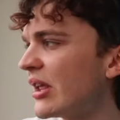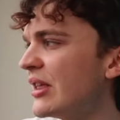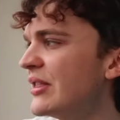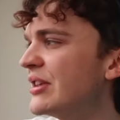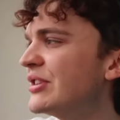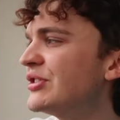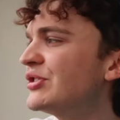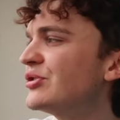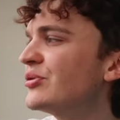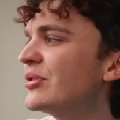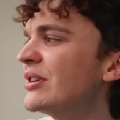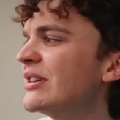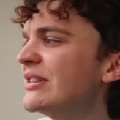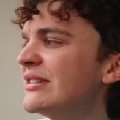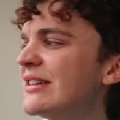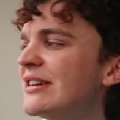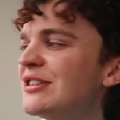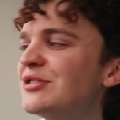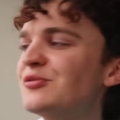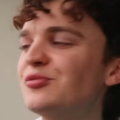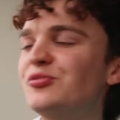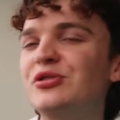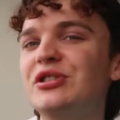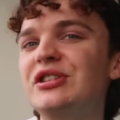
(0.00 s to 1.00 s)
This drink
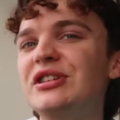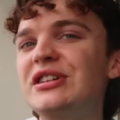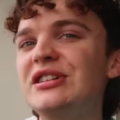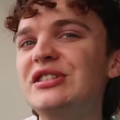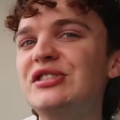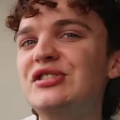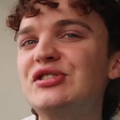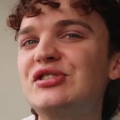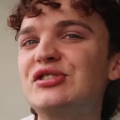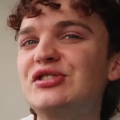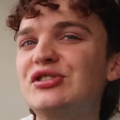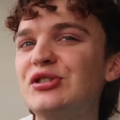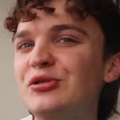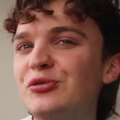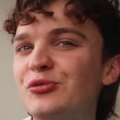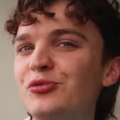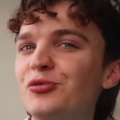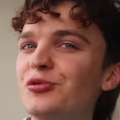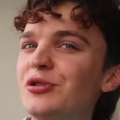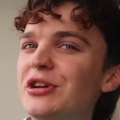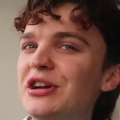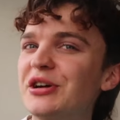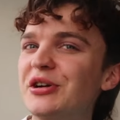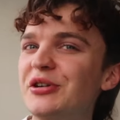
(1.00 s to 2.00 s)
tastes really
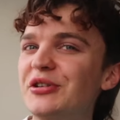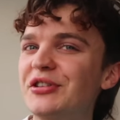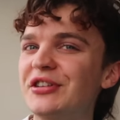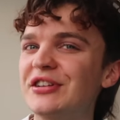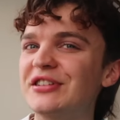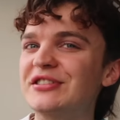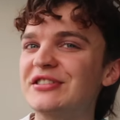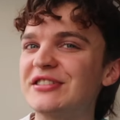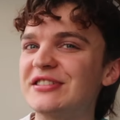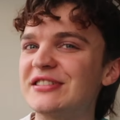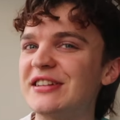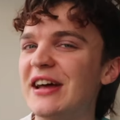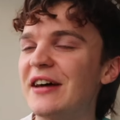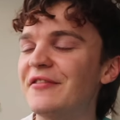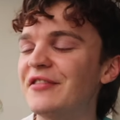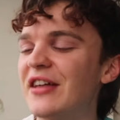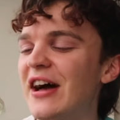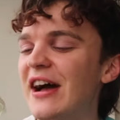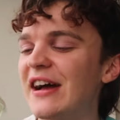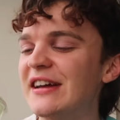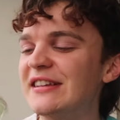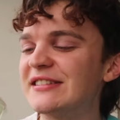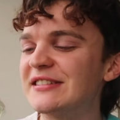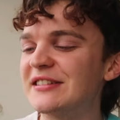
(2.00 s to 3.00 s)
surreal that it doesn't have
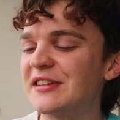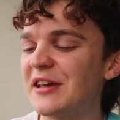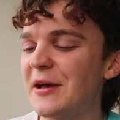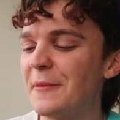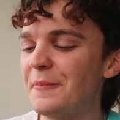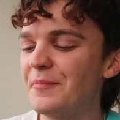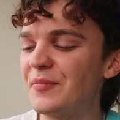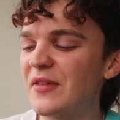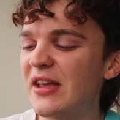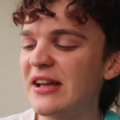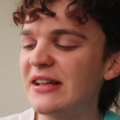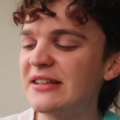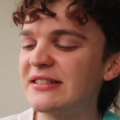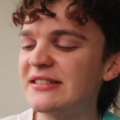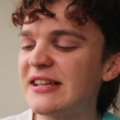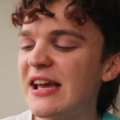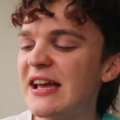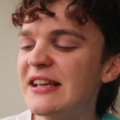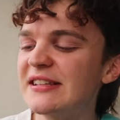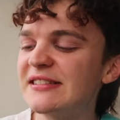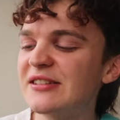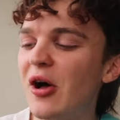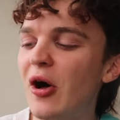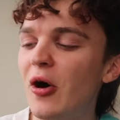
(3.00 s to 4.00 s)
the ice in it. It
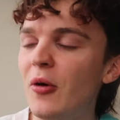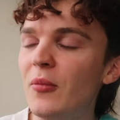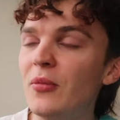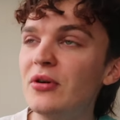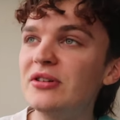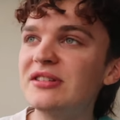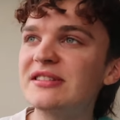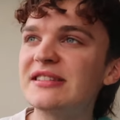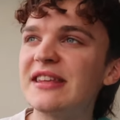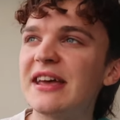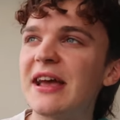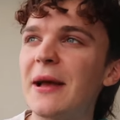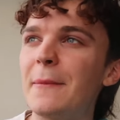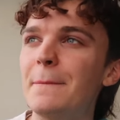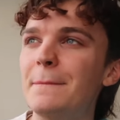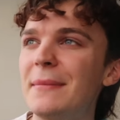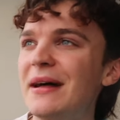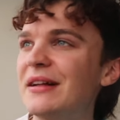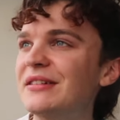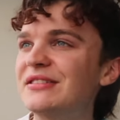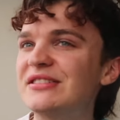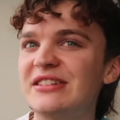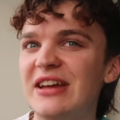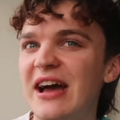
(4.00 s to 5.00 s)
tastes almost like a
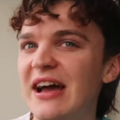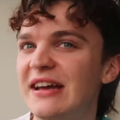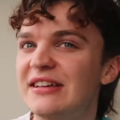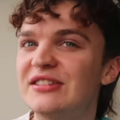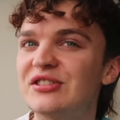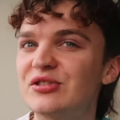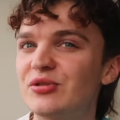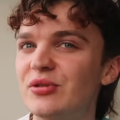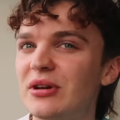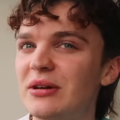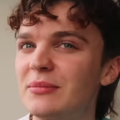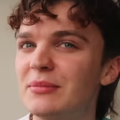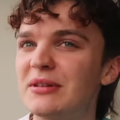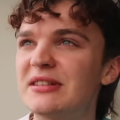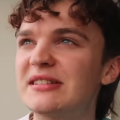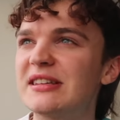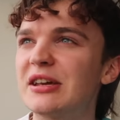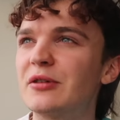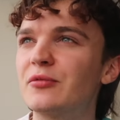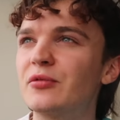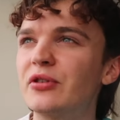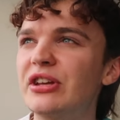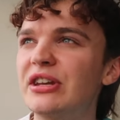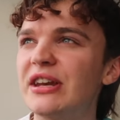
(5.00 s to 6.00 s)
melted ice cream. It's
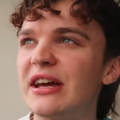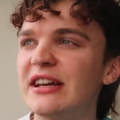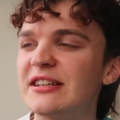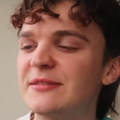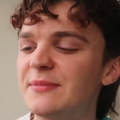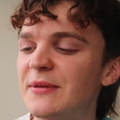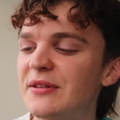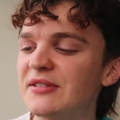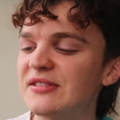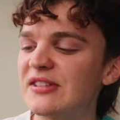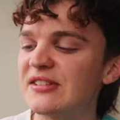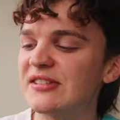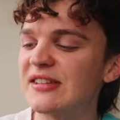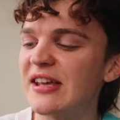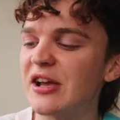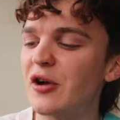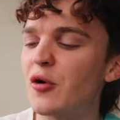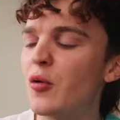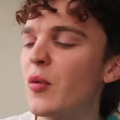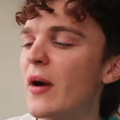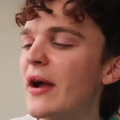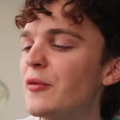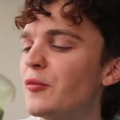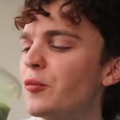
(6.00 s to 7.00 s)
like really nice because it's like
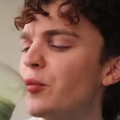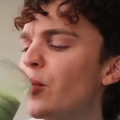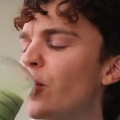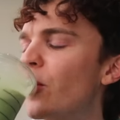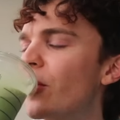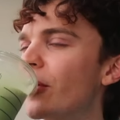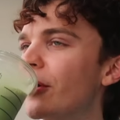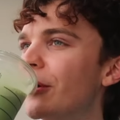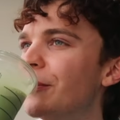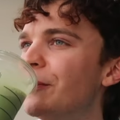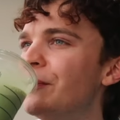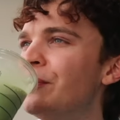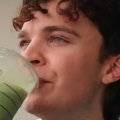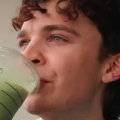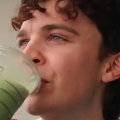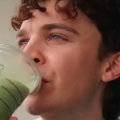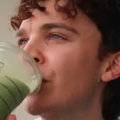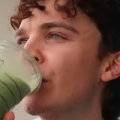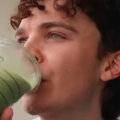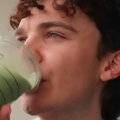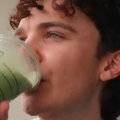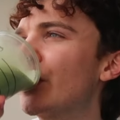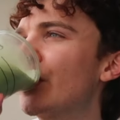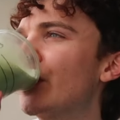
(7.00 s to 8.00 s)
quite warm.
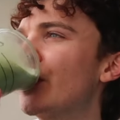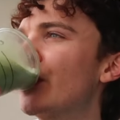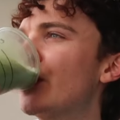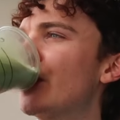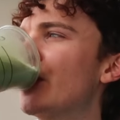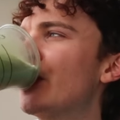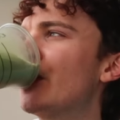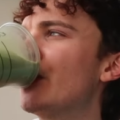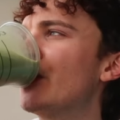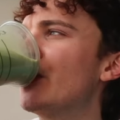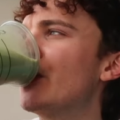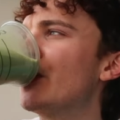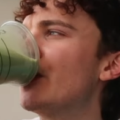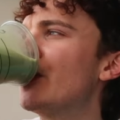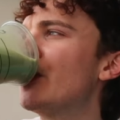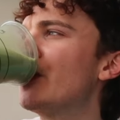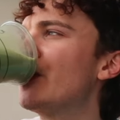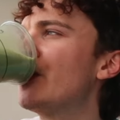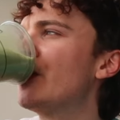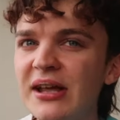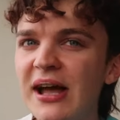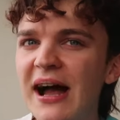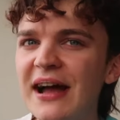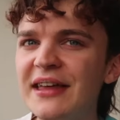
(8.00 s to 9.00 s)

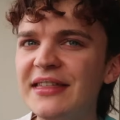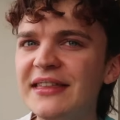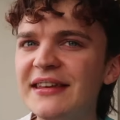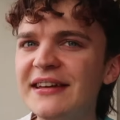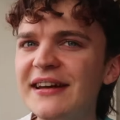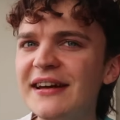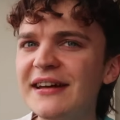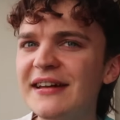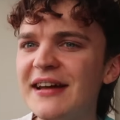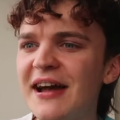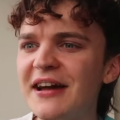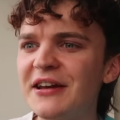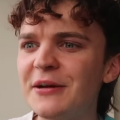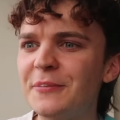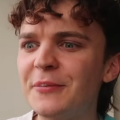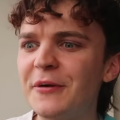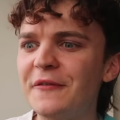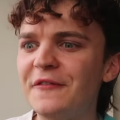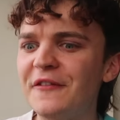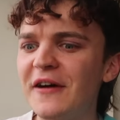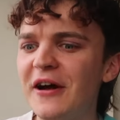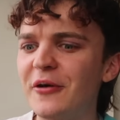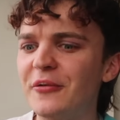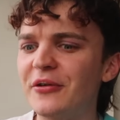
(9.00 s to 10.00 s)
I think I kind of
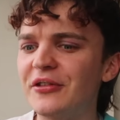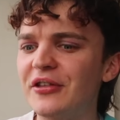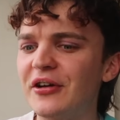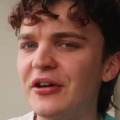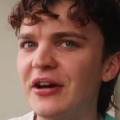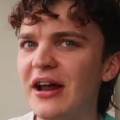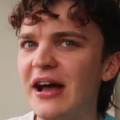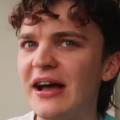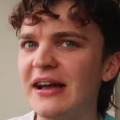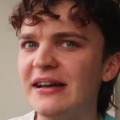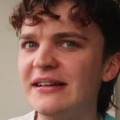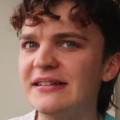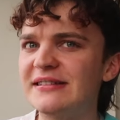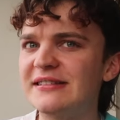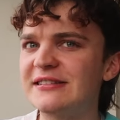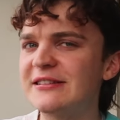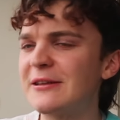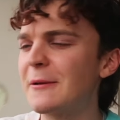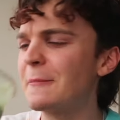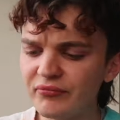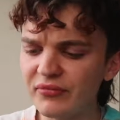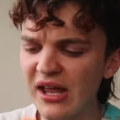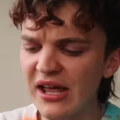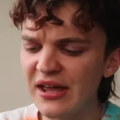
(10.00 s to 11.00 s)
prefer it without
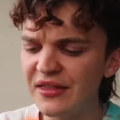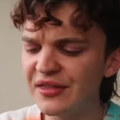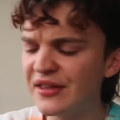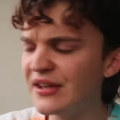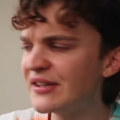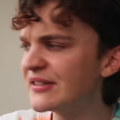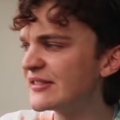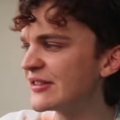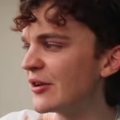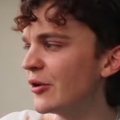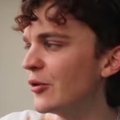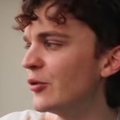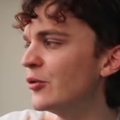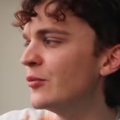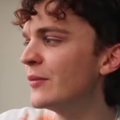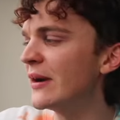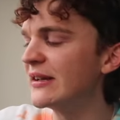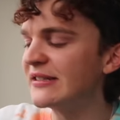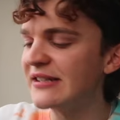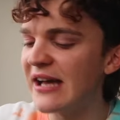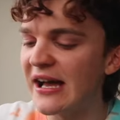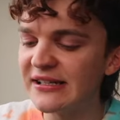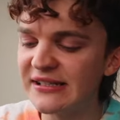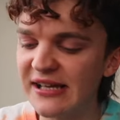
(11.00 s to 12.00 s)
ice. I think so. Oh,
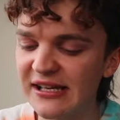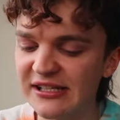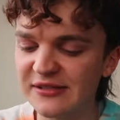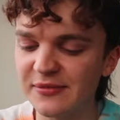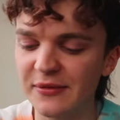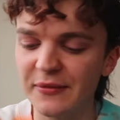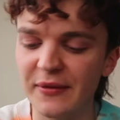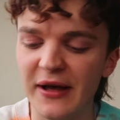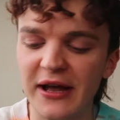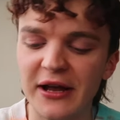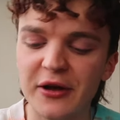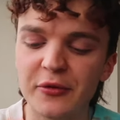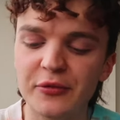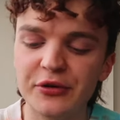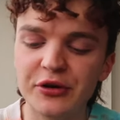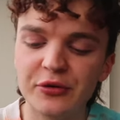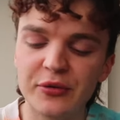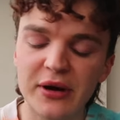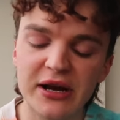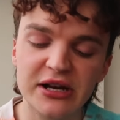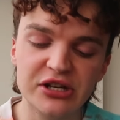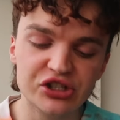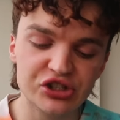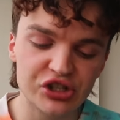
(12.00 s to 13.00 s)
my dad texted me back. I wonder
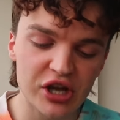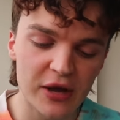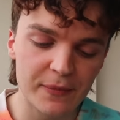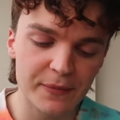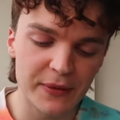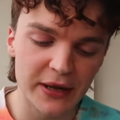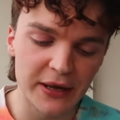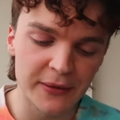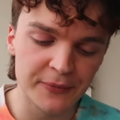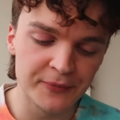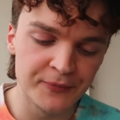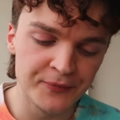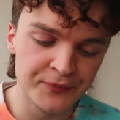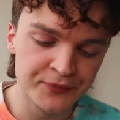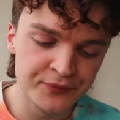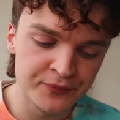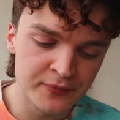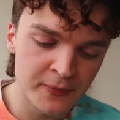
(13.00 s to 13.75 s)
where he's shopping.